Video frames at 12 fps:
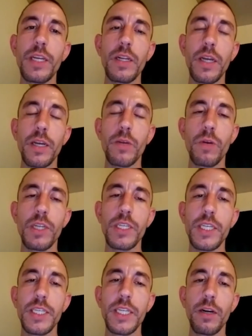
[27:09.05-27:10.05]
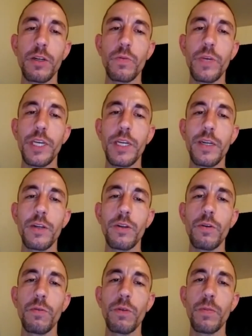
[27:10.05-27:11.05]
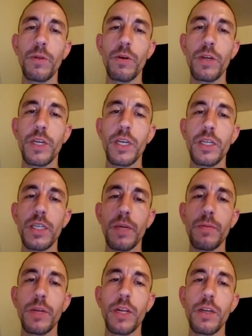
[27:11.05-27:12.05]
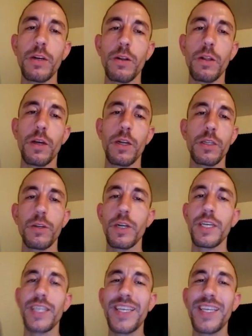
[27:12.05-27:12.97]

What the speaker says: I can work 60 hours a week doing what I'm doing because I'm not under a lot of stress.